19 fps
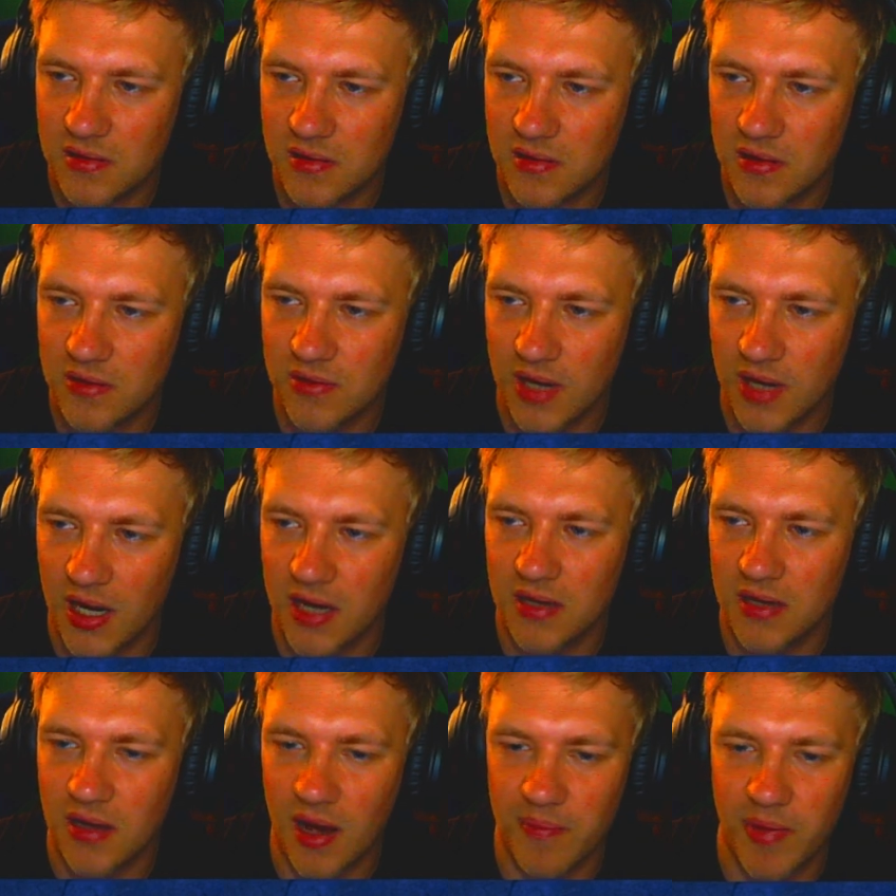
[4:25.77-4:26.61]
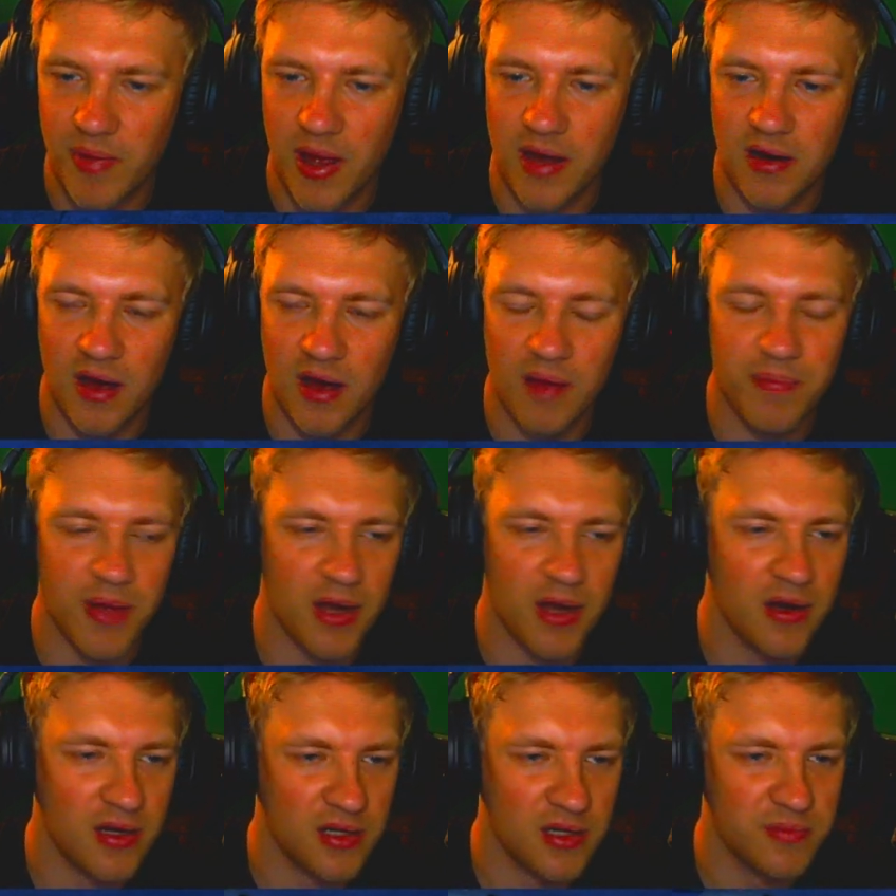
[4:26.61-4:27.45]
Okay, not bad, 100%,
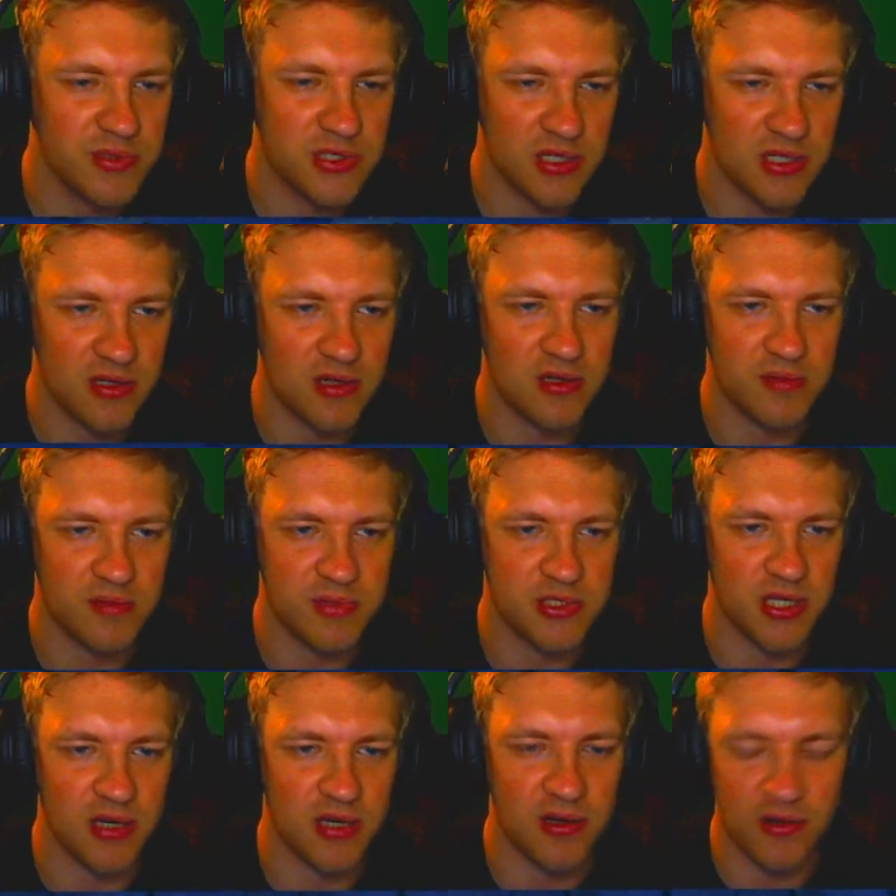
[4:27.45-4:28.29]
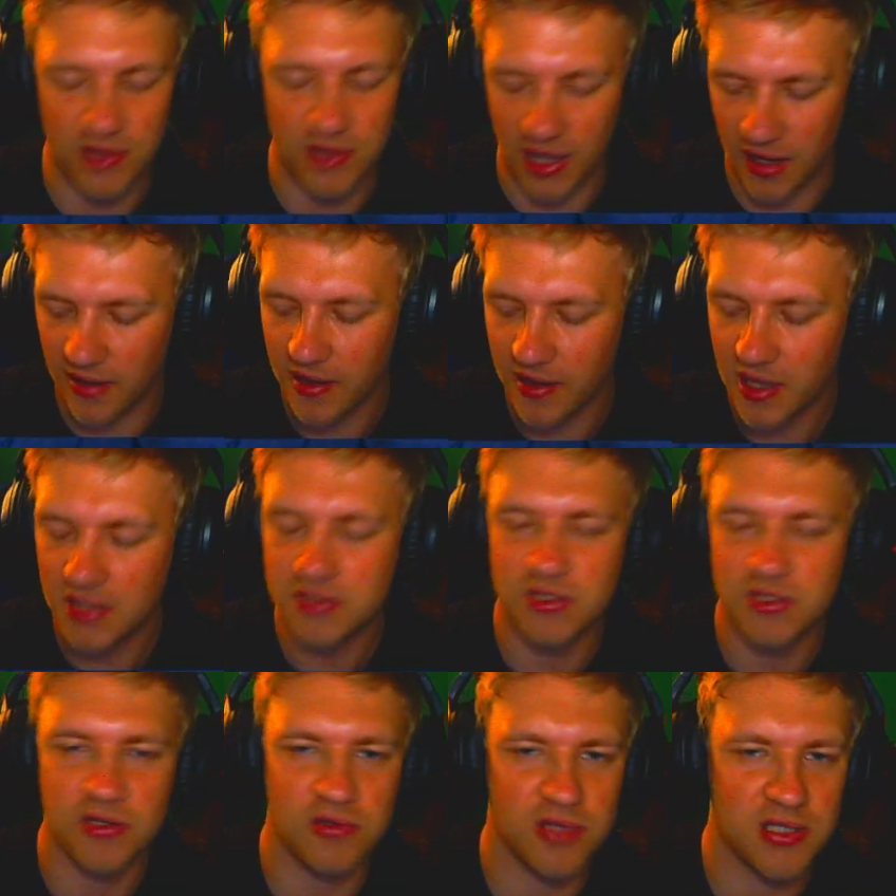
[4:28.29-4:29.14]
100%. Okay,
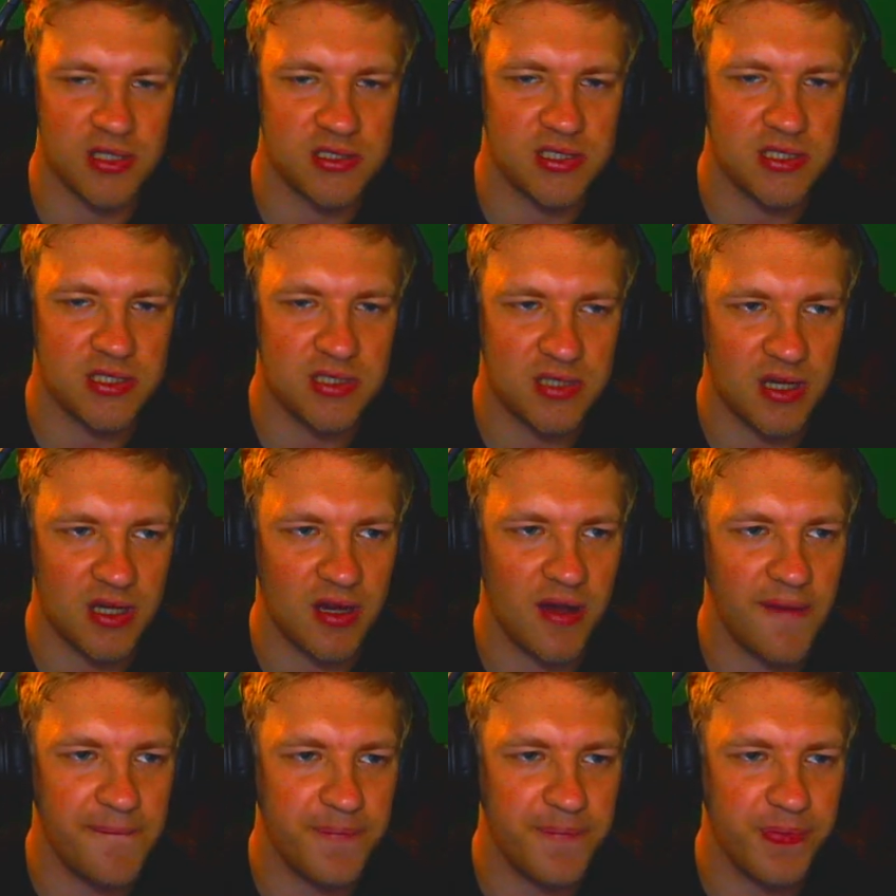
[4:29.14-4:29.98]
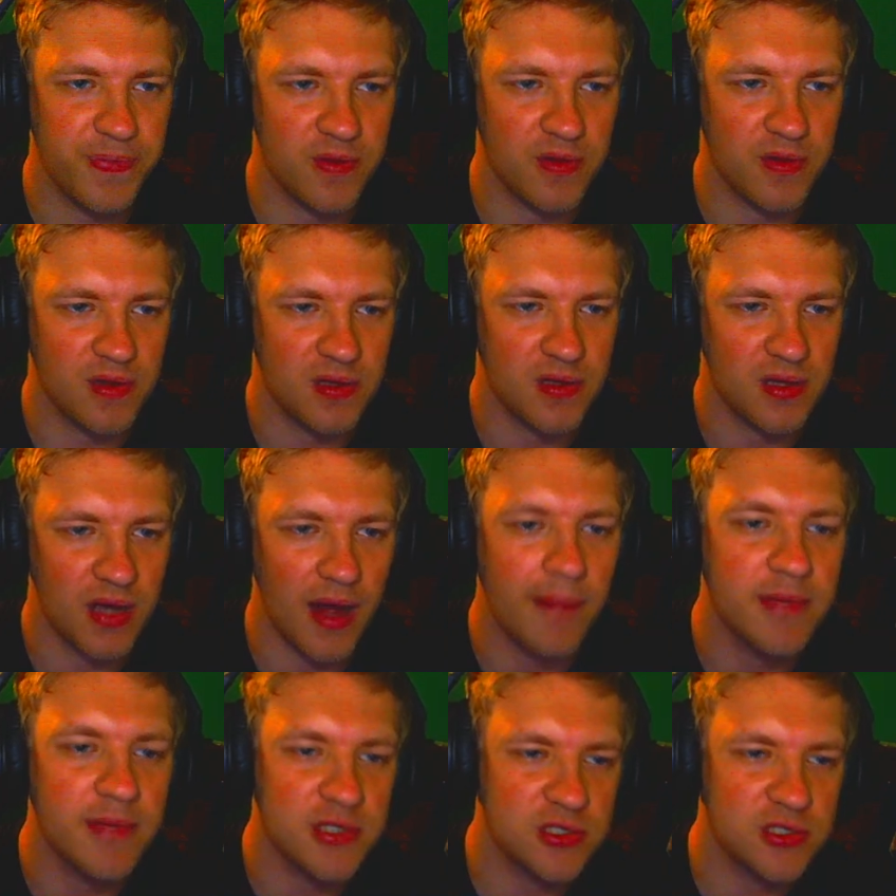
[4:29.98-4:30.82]
so let's, I'm
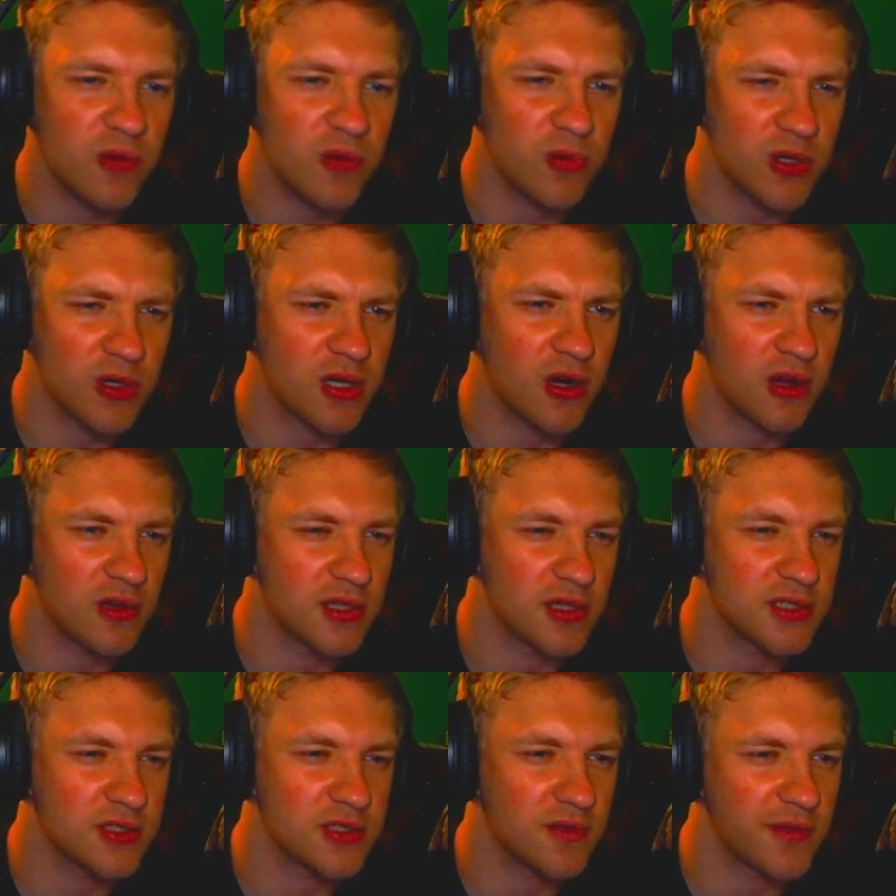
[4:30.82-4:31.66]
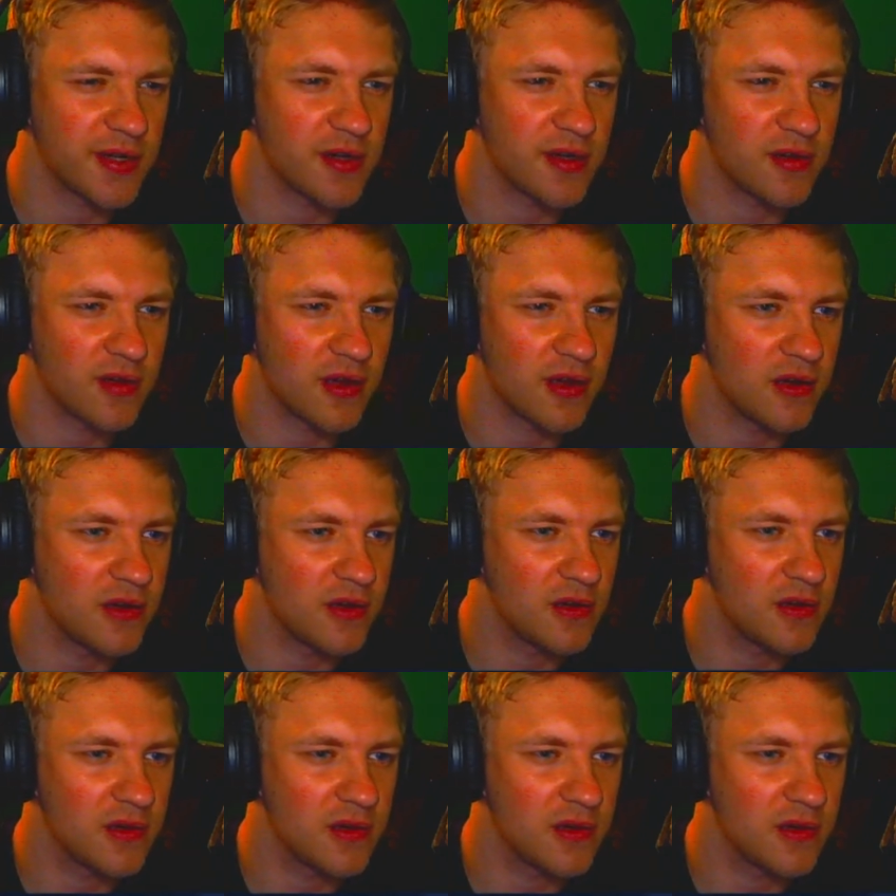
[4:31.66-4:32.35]
going to start working on this over here then.